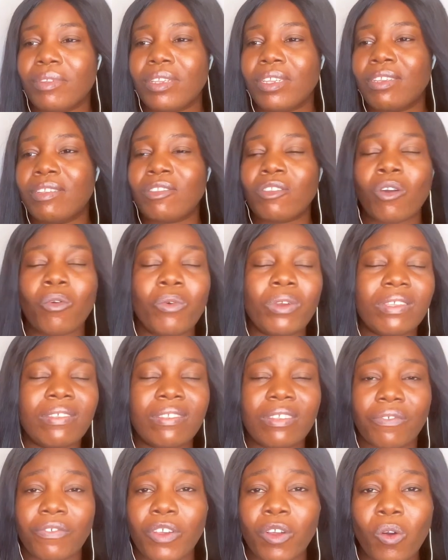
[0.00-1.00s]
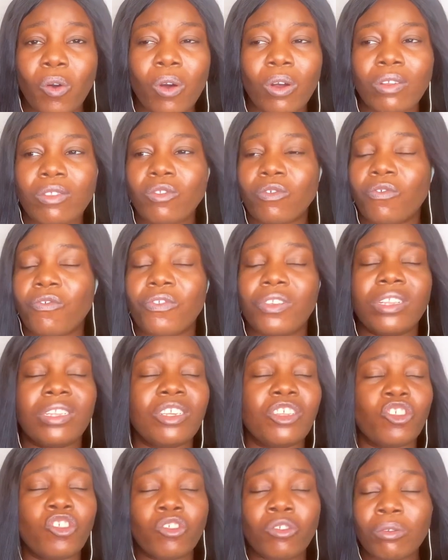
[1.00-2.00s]
it's always difficult to feed
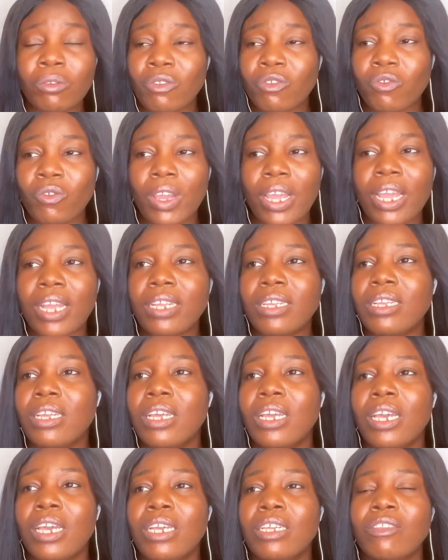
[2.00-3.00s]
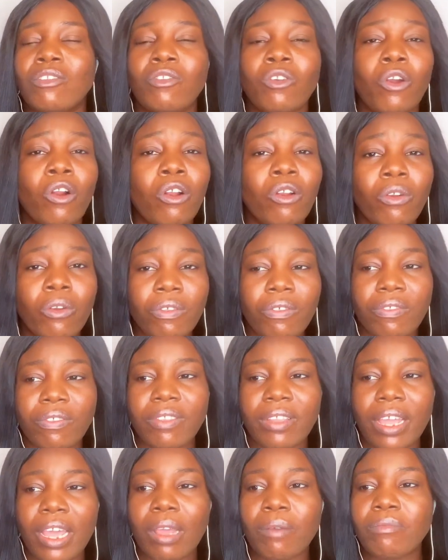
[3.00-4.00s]
the children, to clothe
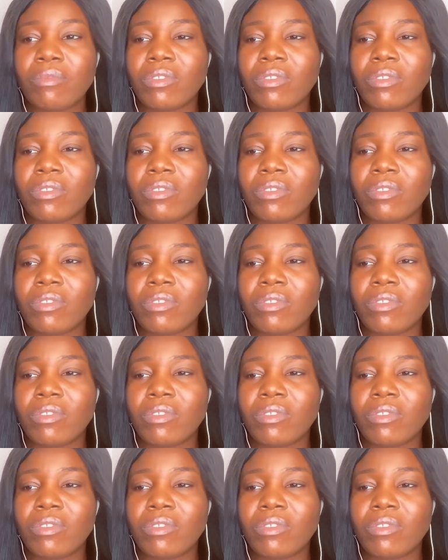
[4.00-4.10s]
them,